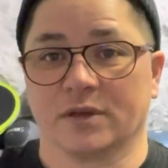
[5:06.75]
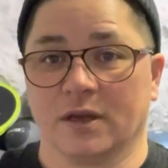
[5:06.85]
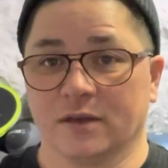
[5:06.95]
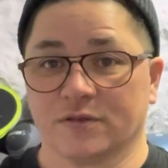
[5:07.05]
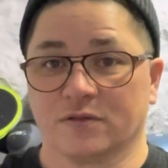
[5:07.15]

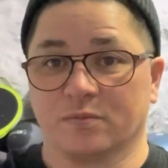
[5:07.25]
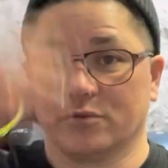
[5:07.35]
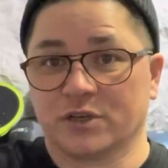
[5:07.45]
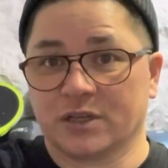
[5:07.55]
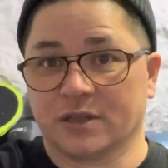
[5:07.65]
and sort of
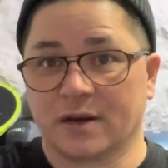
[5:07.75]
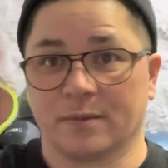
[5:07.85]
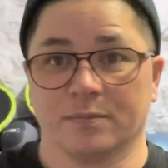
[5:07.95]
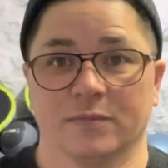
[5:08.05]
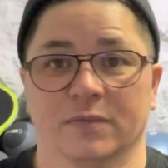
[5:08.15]
pushing that
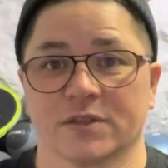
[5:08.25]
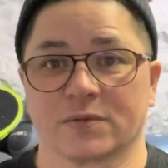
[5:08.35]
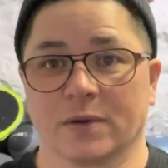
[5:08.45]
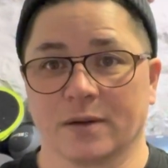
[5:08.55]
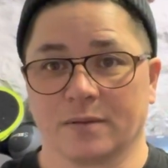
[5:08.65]
up this
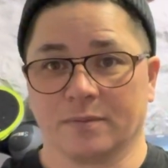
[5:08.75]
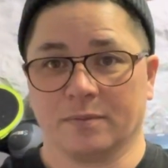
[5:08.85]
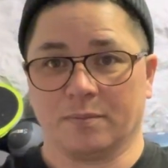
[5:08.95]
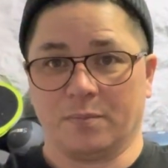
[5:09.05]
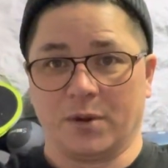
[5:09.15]
way,
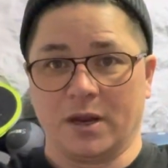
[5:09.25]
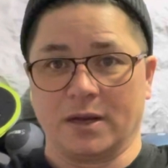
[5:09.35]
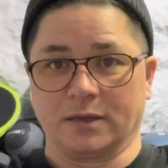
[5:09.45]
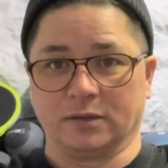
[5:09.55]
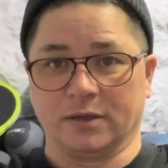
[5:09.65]

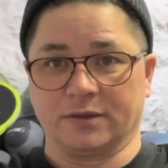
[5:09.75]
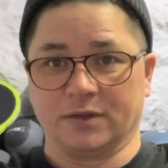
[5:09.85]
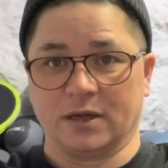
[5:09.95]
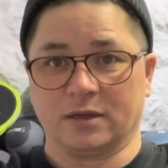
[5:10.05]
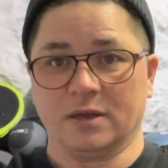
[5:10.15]
bang, like
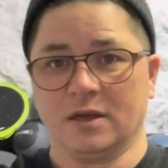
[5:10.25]
that.